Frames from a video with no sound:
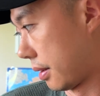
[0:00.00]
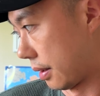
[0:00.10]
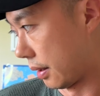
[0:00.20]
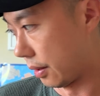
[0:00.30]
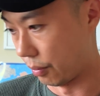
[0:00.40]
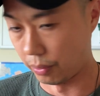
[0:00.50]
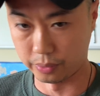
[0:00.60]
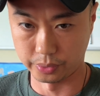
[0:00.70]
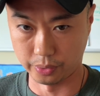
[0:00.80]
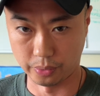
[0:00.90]
And then roll
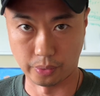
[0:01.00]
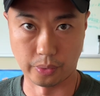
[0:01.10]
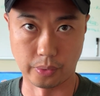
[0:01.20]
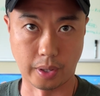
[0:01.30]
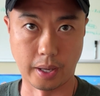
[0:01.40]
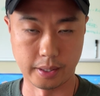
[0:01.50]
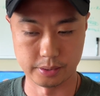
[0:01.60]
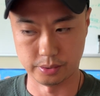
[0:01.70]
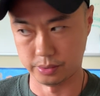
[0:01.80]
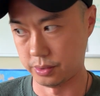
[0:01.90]
your whole eyes.
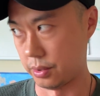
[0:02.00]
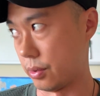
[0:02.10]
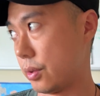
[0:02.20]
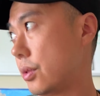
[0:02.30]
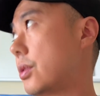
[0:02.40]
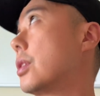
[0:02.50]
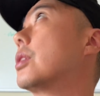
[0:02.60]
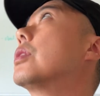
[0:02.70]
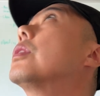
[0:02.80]
So you just